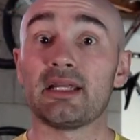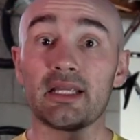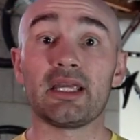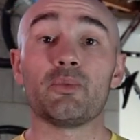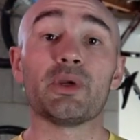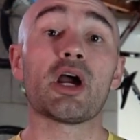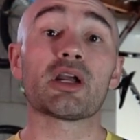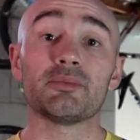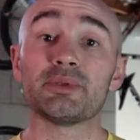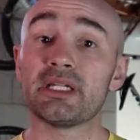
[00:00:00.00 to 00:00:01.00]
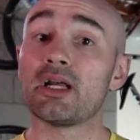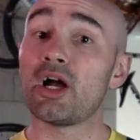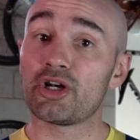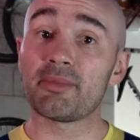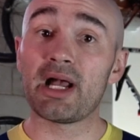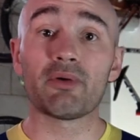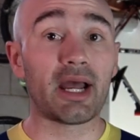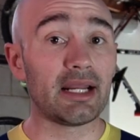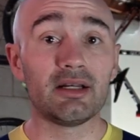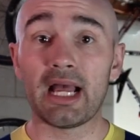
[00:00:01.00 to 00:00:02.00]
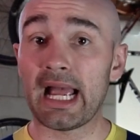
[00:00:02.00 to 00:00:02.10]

Like again, we are completing a 100 mile ride.